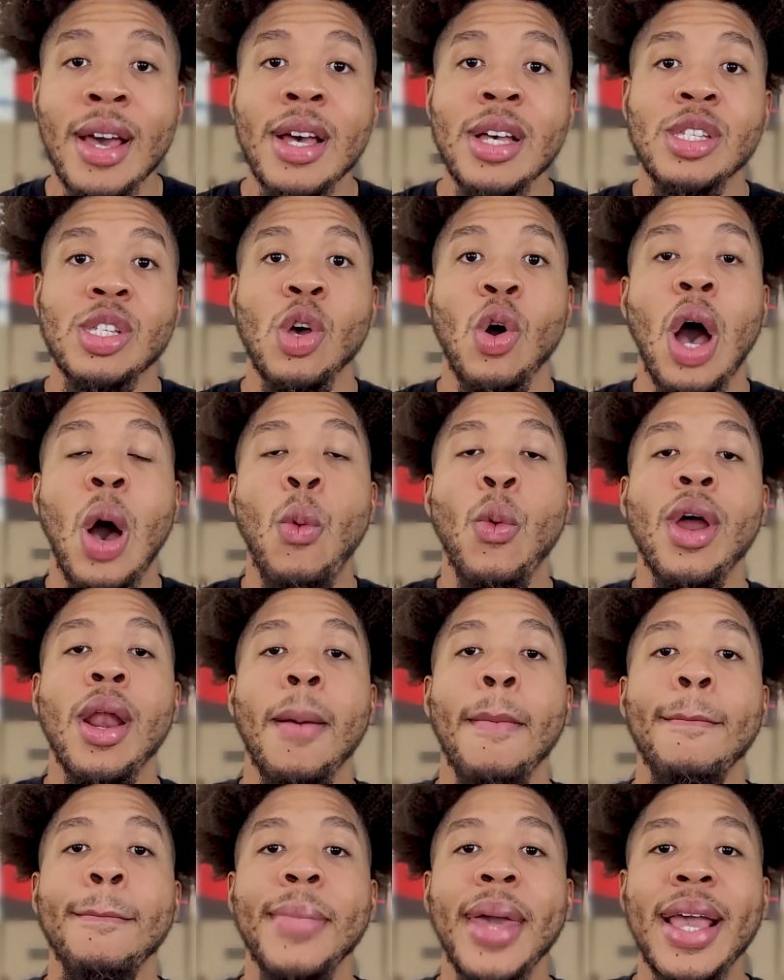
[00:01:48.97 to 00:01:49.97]
So I
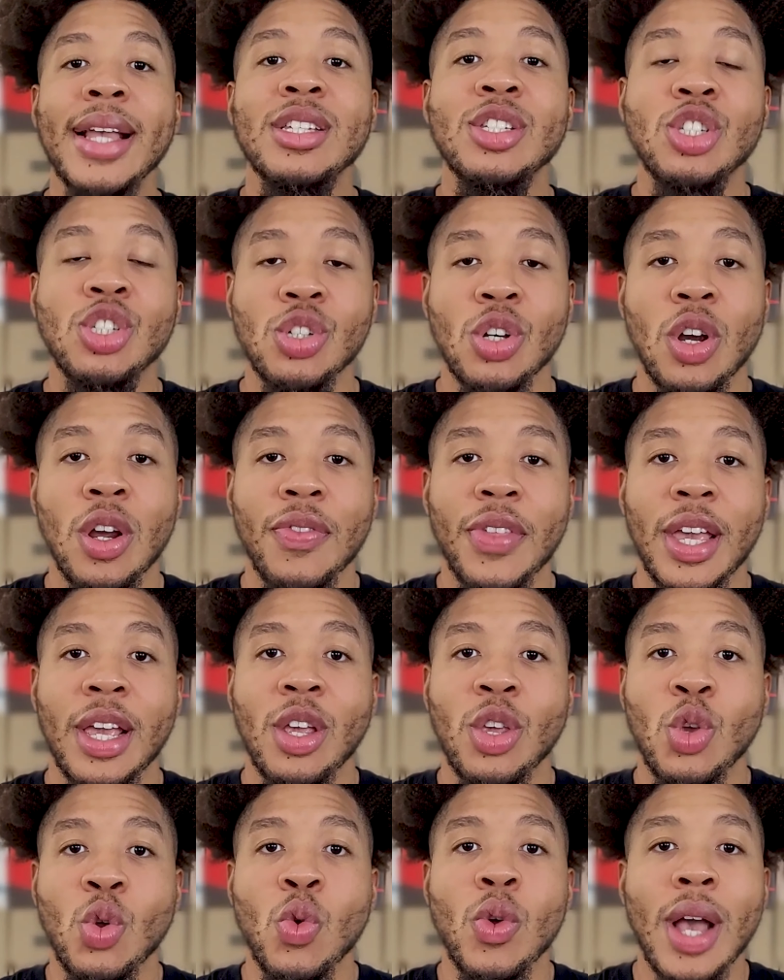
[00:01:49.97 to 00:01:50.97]
want to make sure that
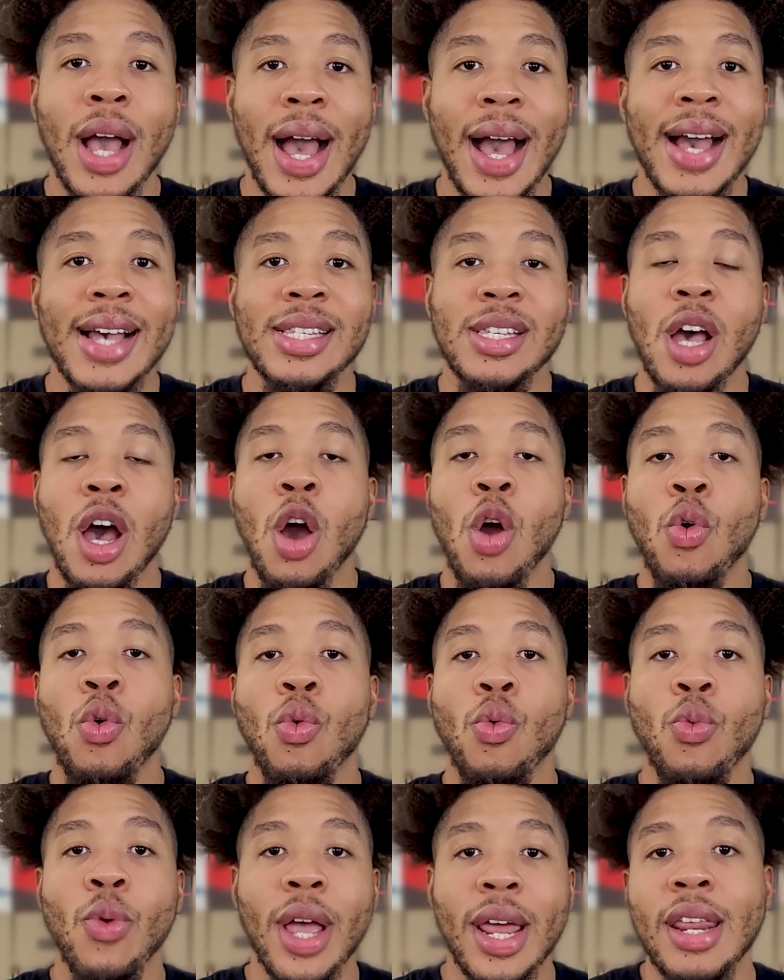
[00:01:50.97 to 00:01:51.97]
you guys are
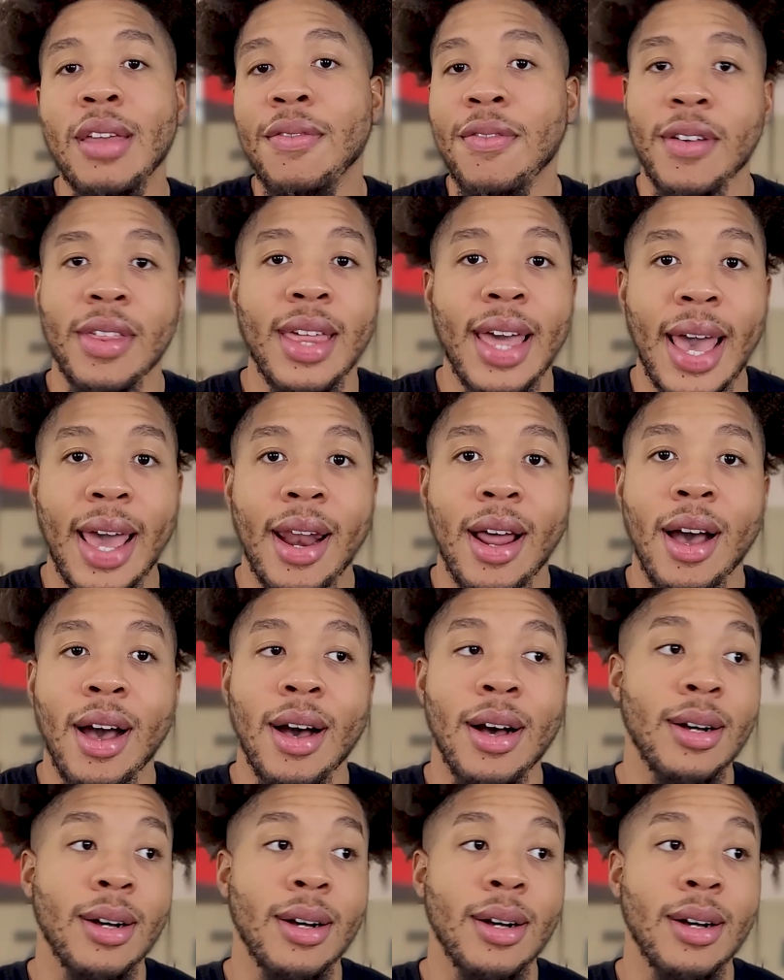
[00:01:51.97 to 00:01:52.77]
ready for that.